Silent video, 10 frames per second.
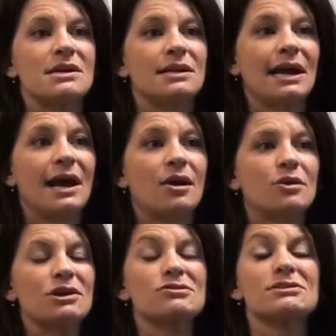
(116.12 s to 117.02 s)
Now,
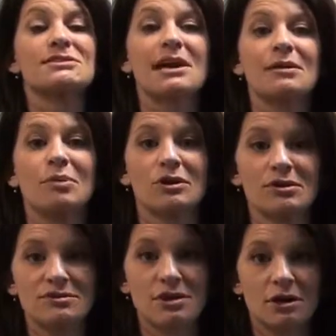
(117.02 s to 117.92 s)
here's the second part
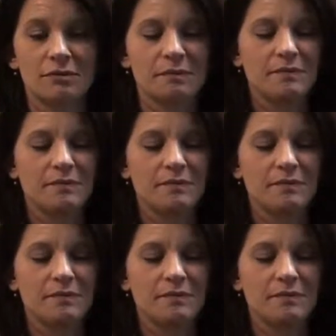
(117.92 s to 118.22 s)
of the song.